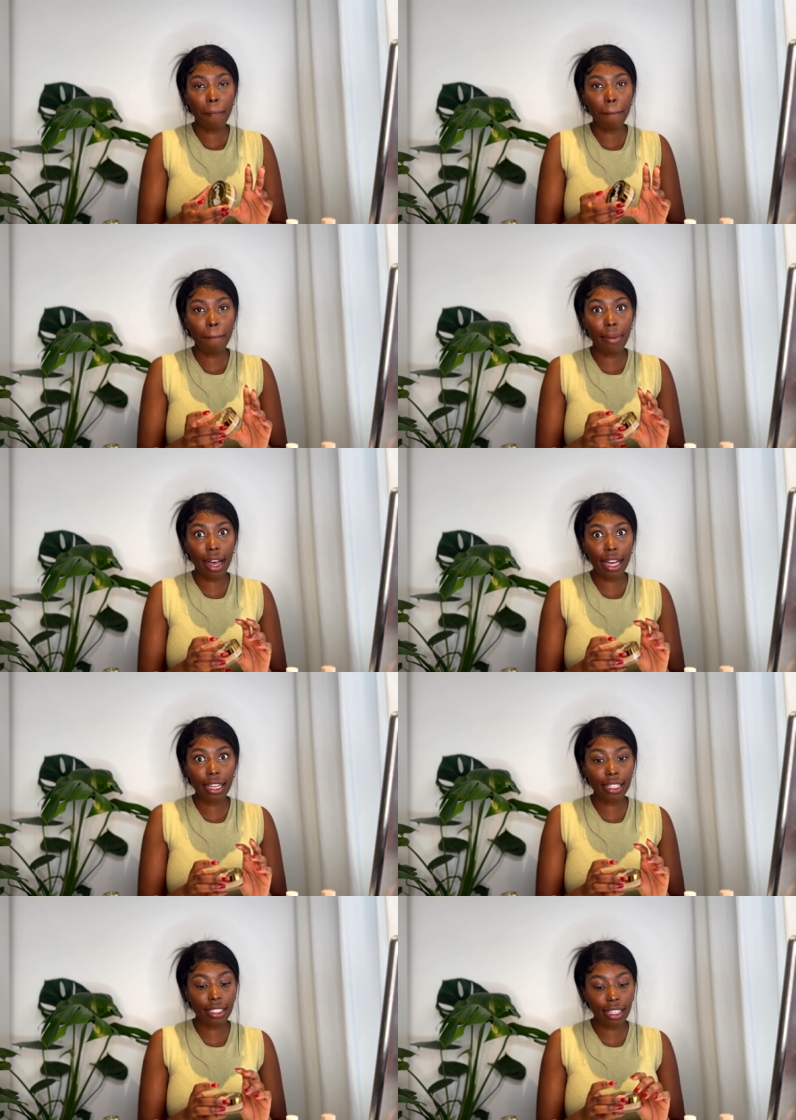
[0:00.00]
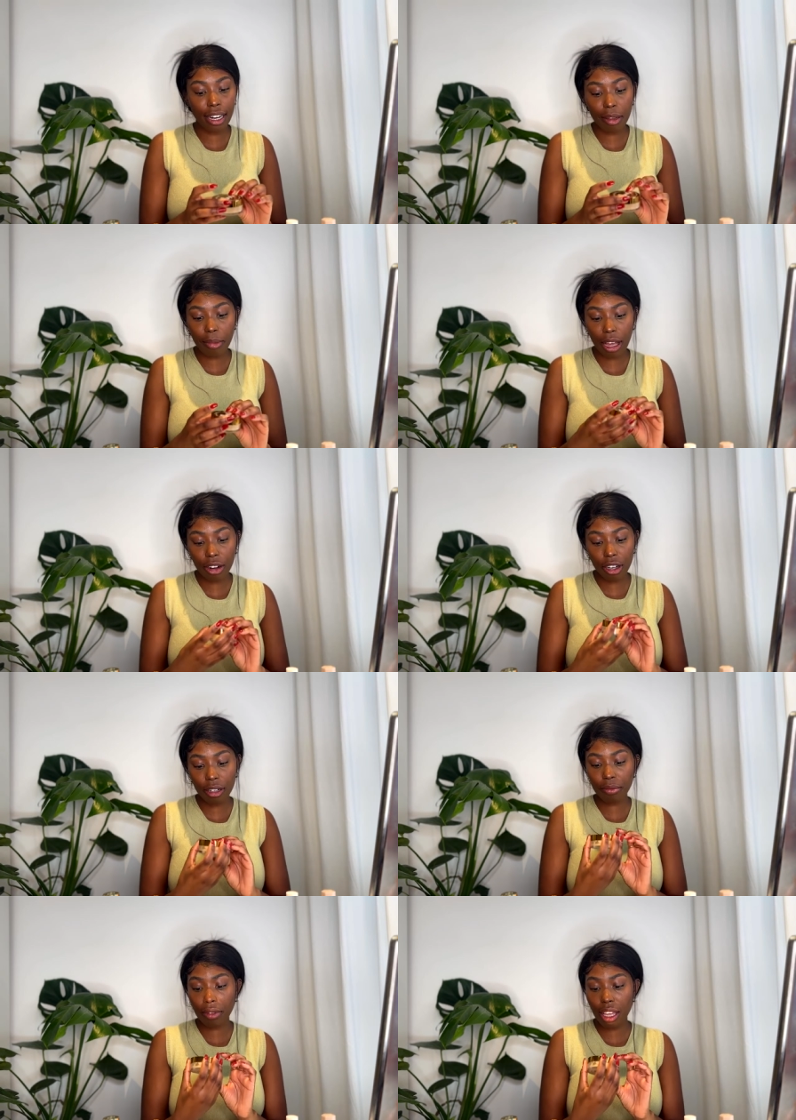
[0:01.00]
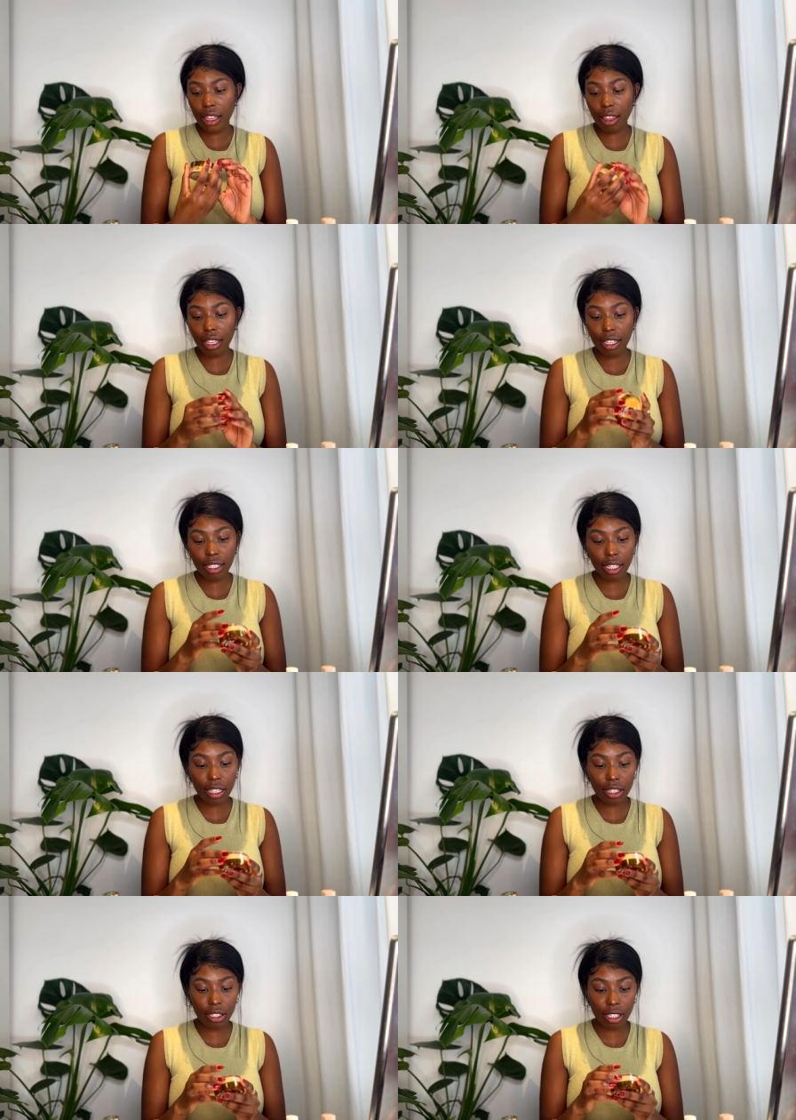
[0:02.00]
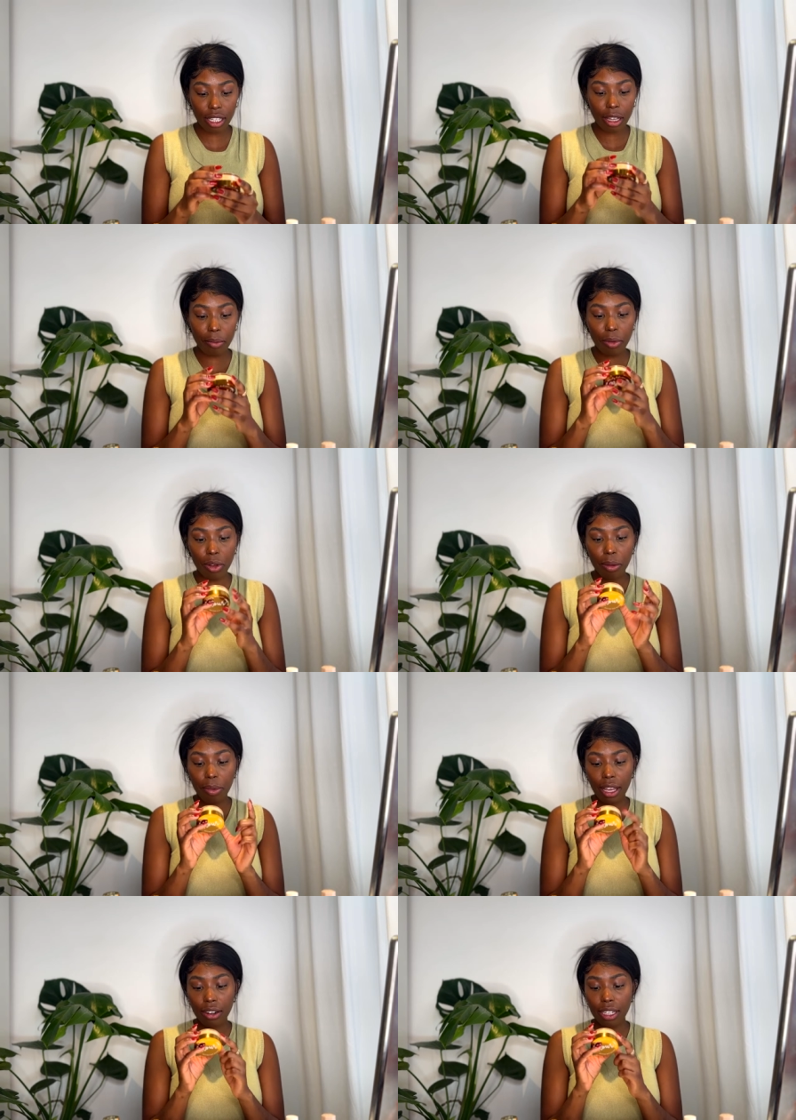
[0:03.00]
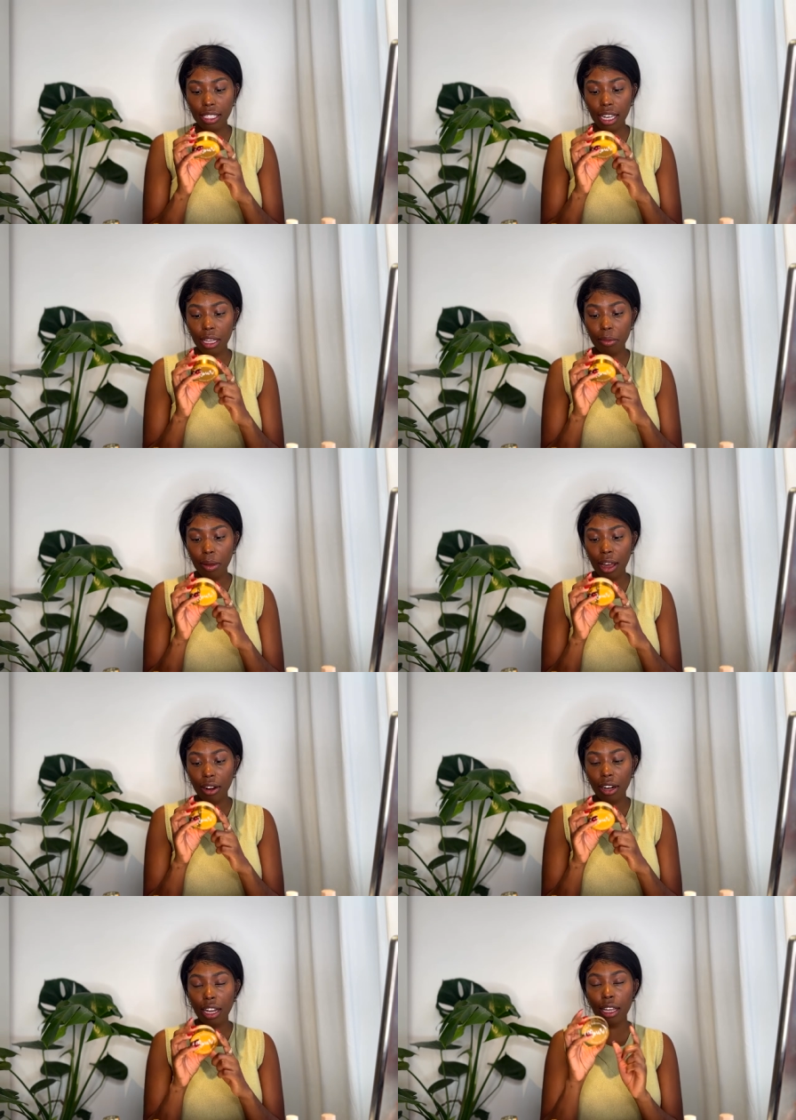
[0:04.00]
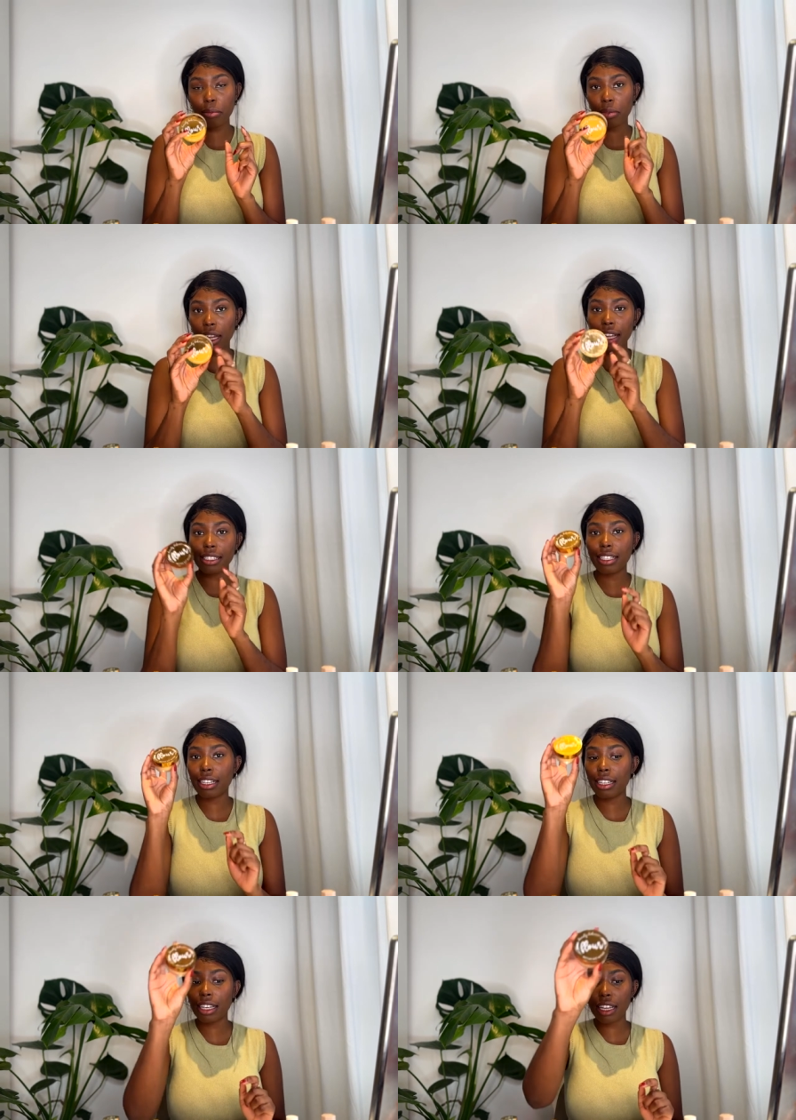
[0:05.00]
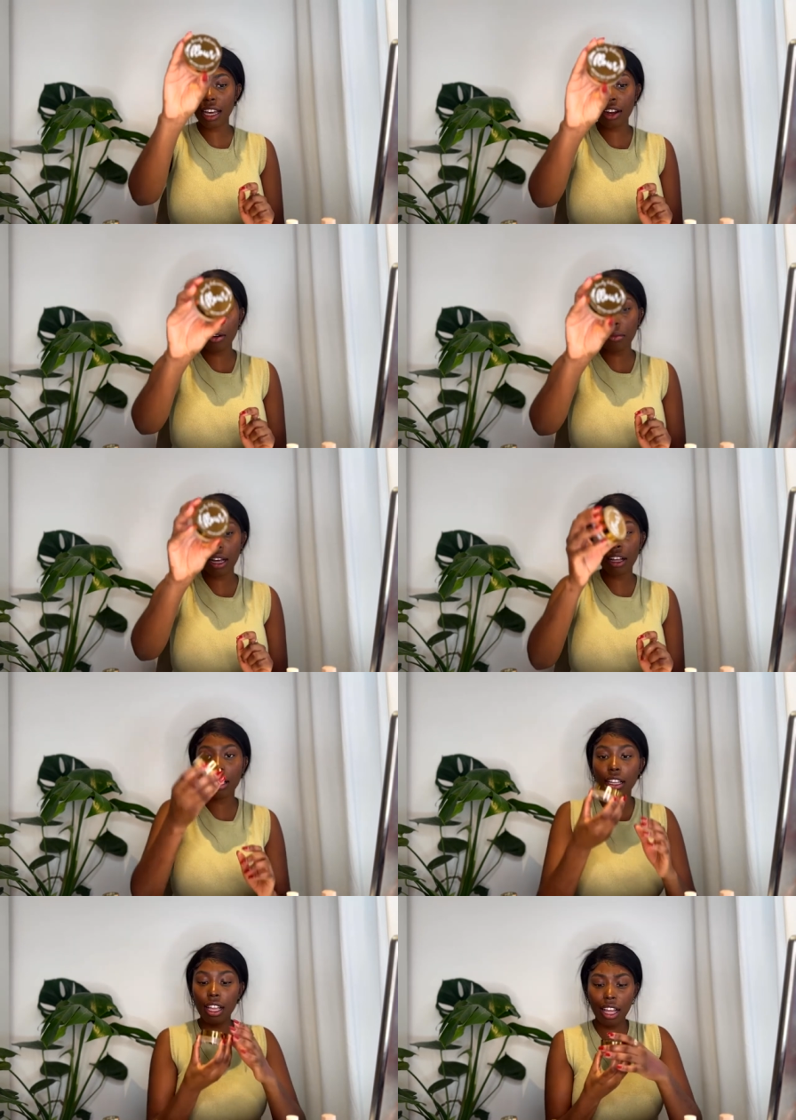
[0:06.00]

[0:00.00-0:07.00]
my setting powder. And this is the Beauty Bakerie setting powder in Plantain Caramel.